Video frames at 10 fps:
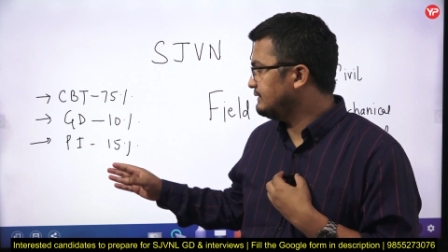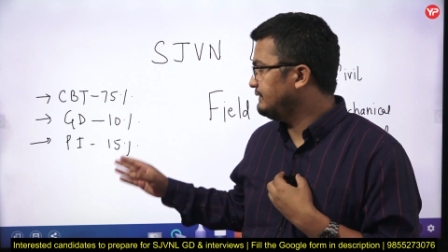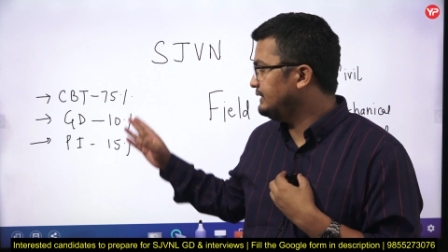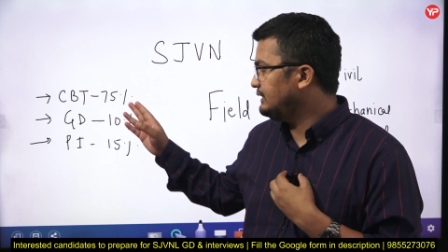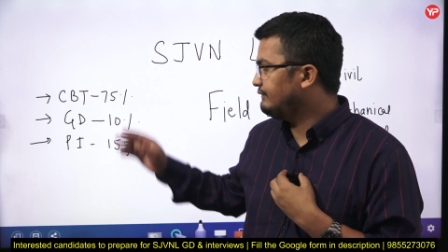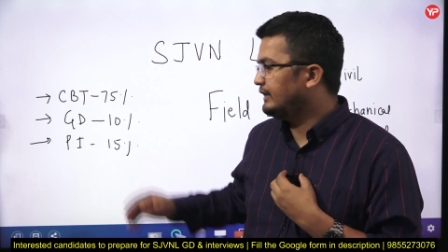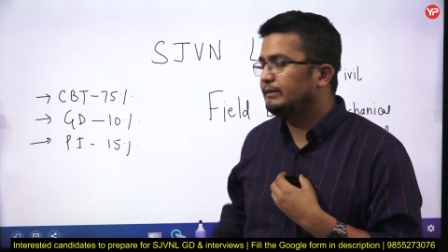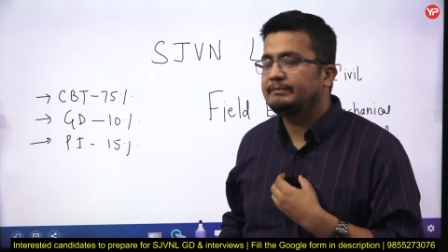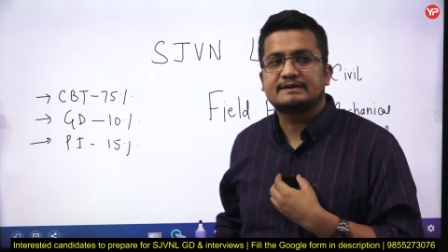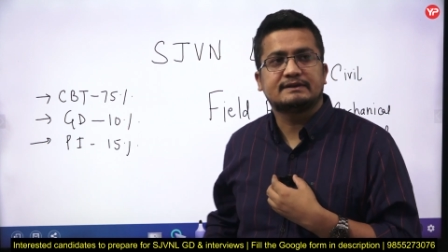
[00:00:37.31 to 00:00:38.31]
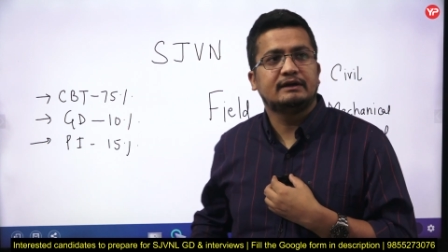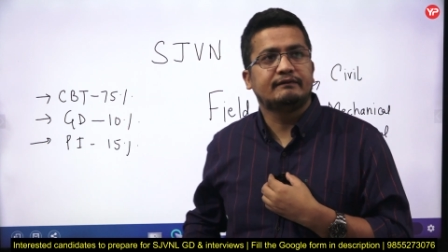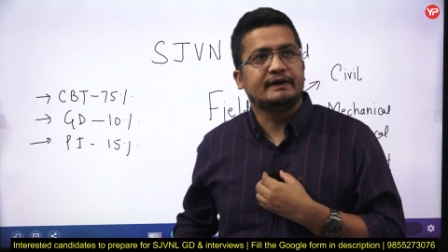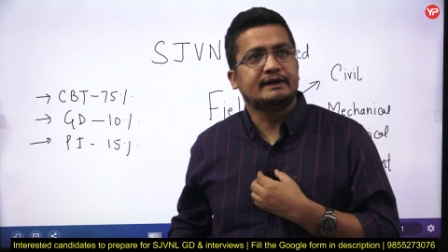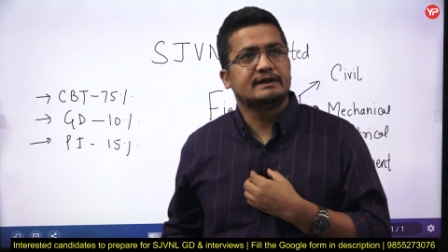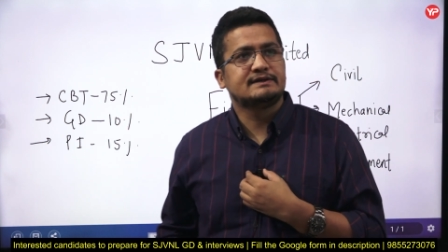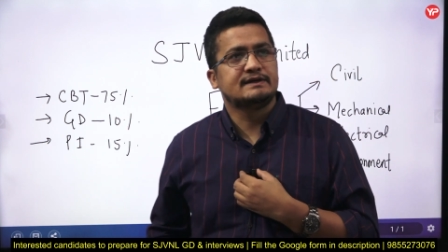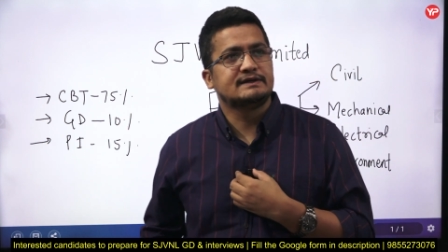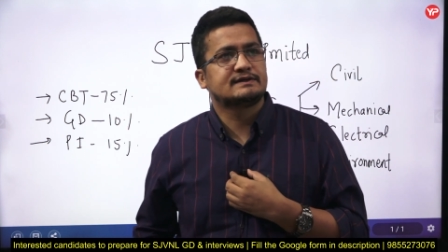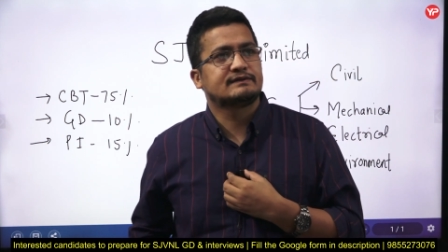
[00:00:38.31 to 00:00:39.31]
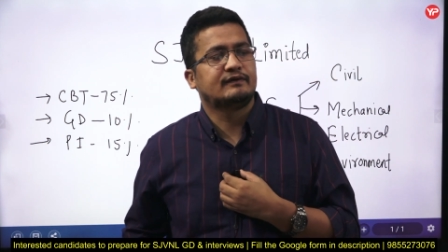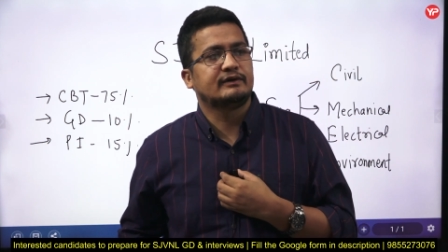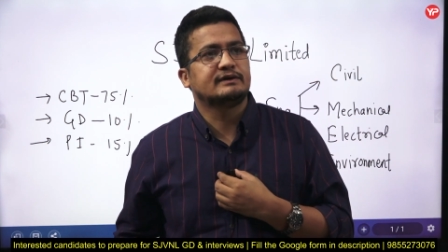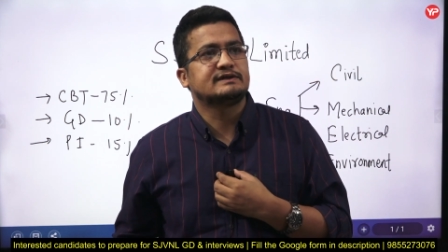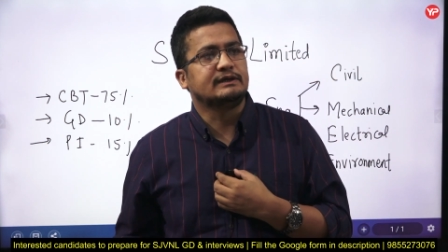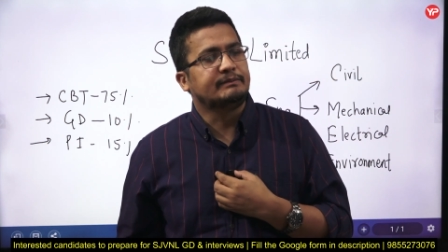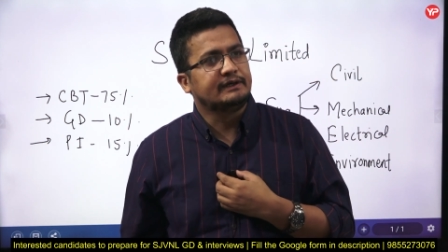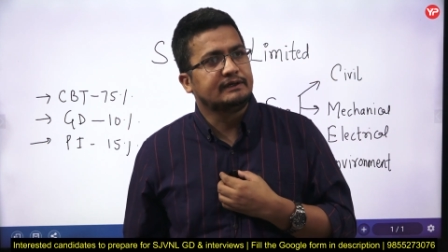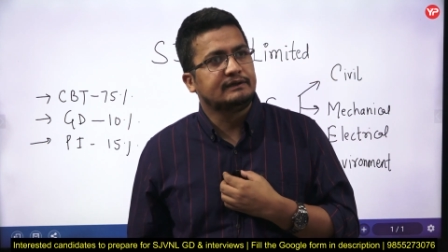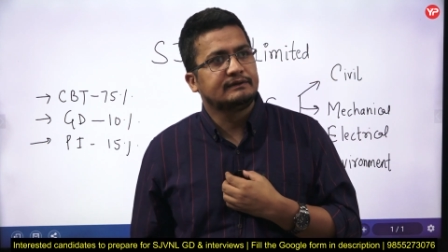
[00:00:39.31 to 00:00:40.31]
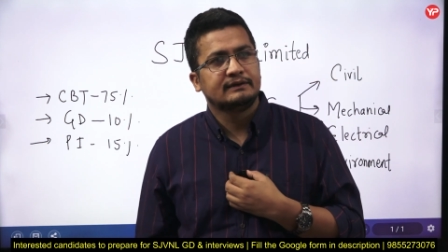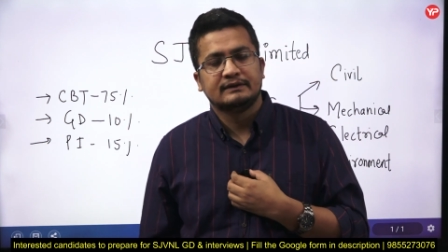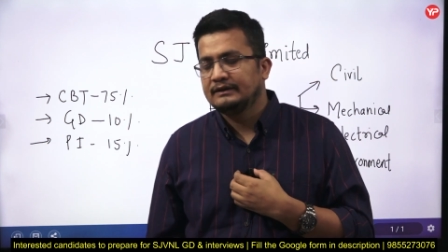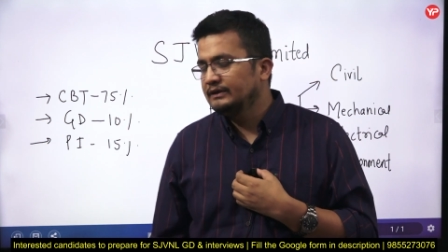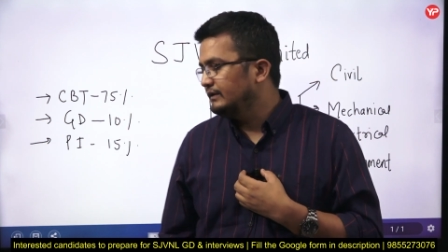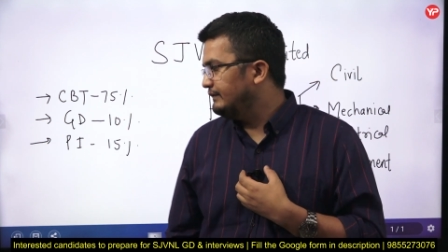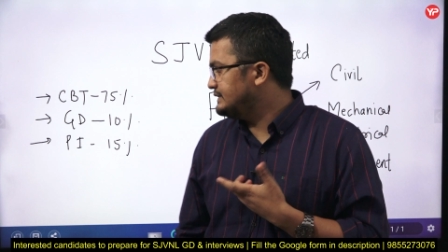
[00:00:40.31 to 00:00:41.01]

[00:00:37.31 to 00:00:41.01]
seventy-five percent weightage is for your C B T, uh,